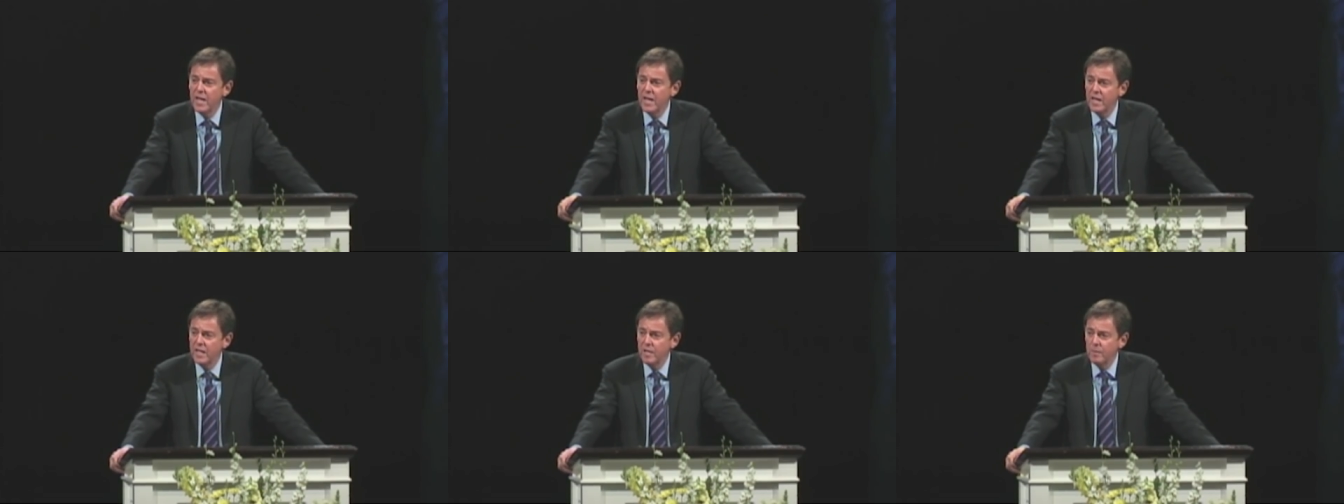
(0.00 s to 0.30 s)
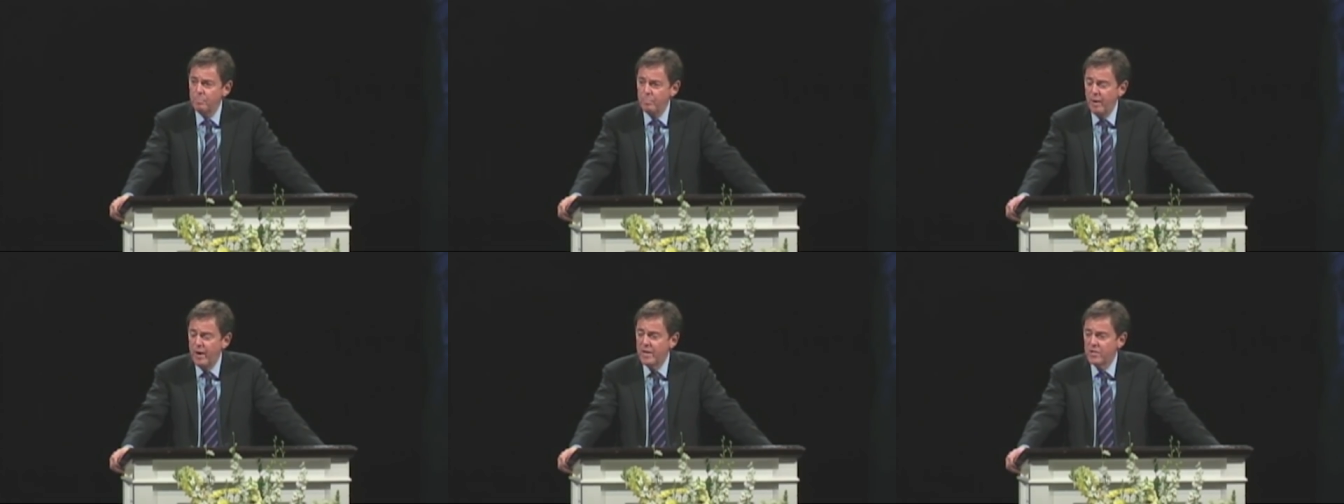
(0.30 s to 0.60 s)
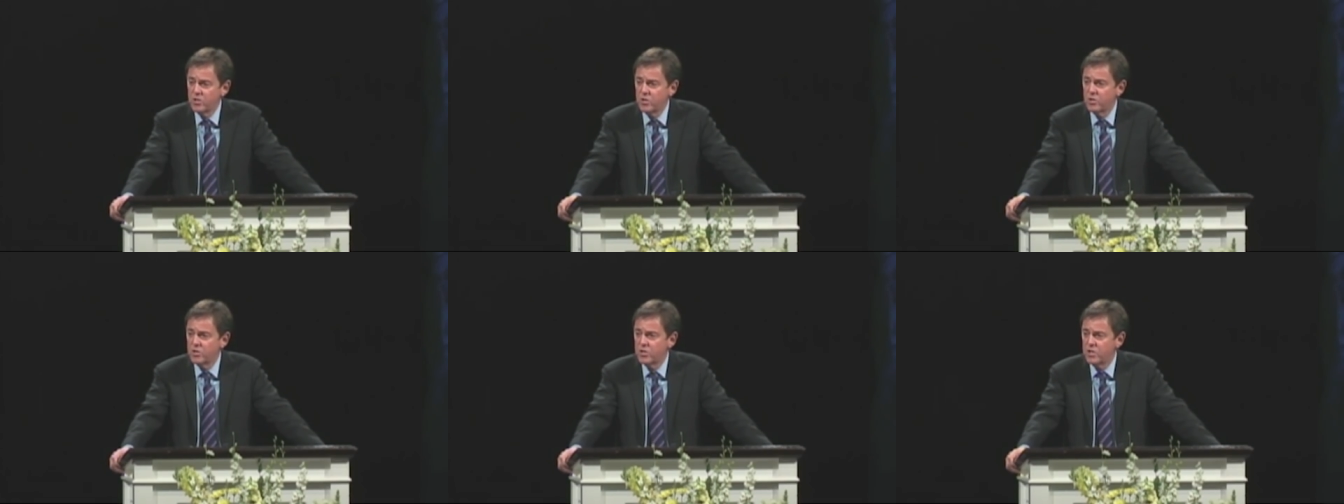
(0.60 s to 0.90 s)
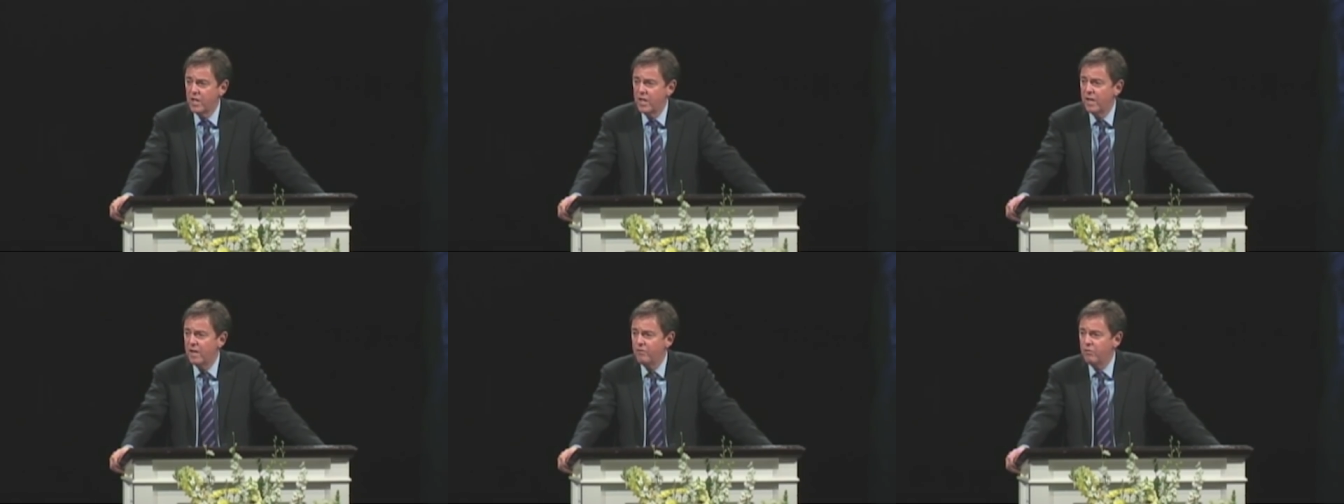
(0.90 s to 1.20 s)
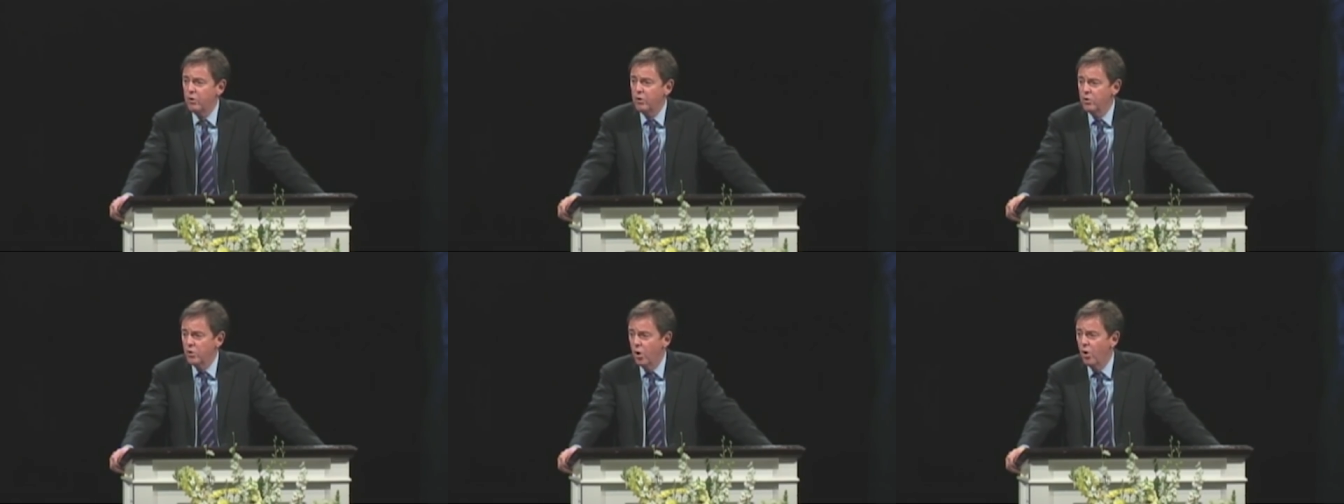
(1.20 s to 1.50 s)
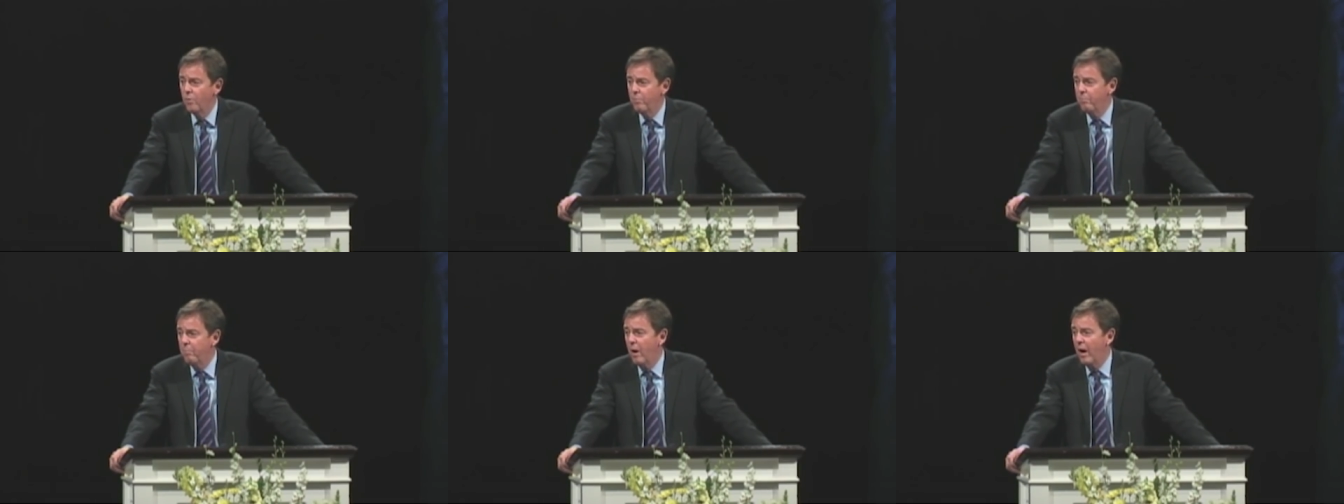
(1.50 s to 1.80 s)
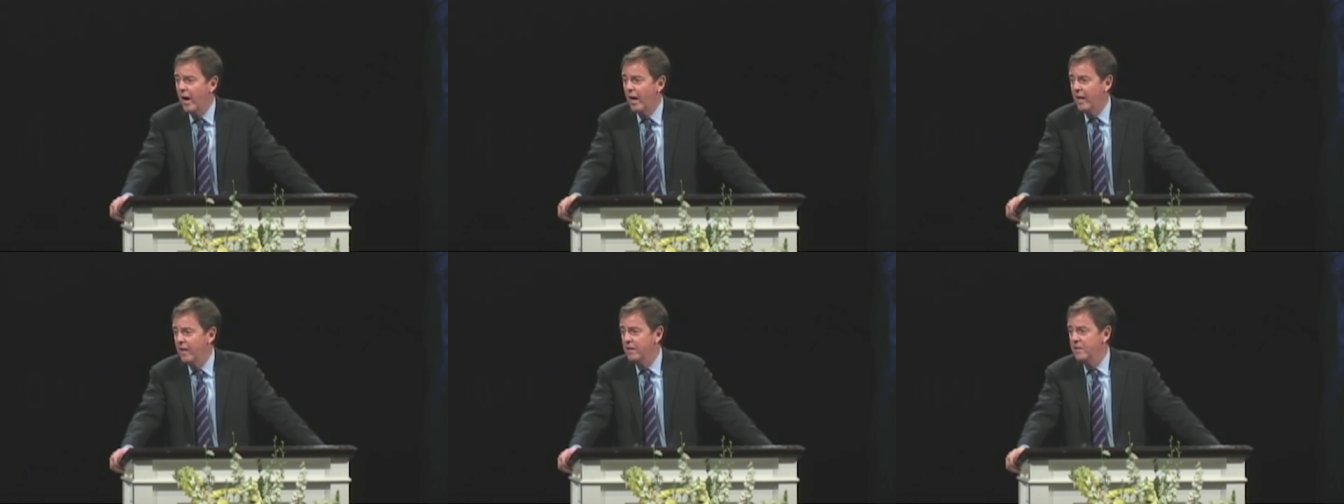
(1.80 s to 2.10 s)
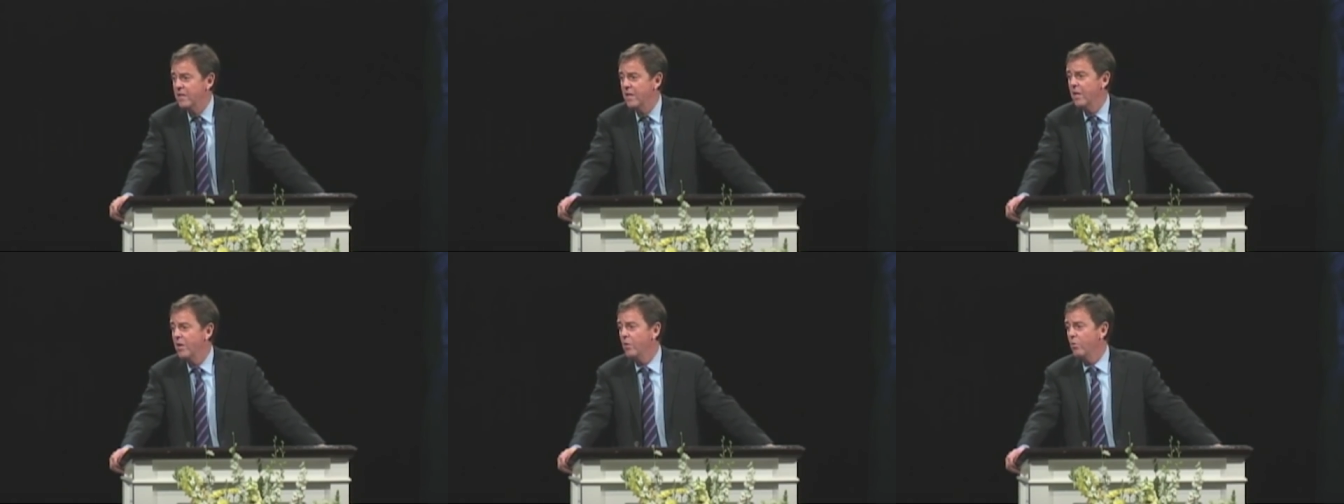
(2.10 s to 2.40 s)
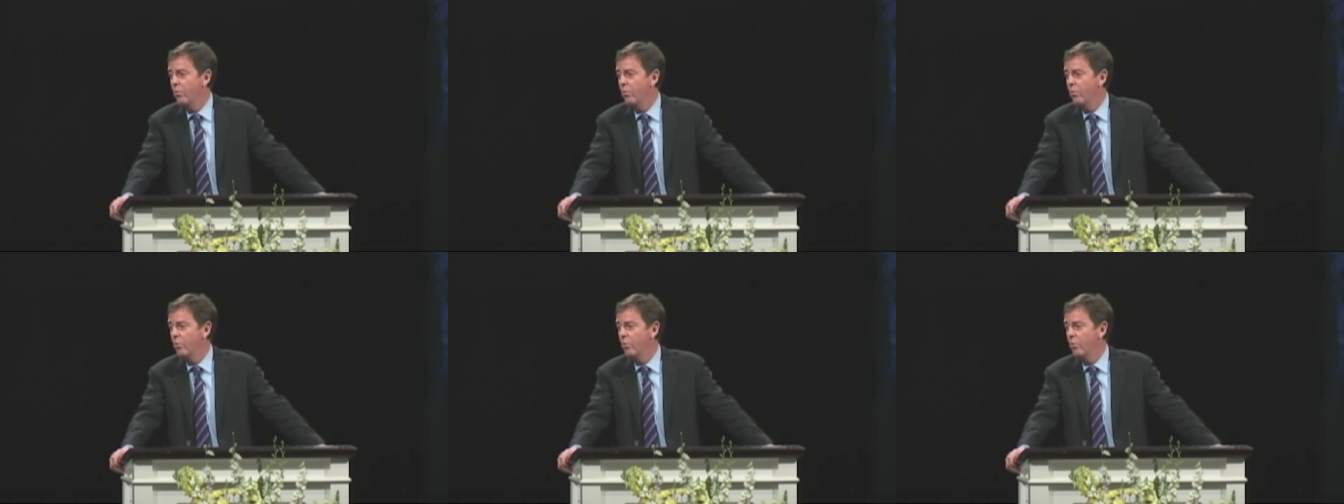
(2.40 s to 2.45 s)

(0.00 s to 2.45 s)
And the pastor said, if you don't mind,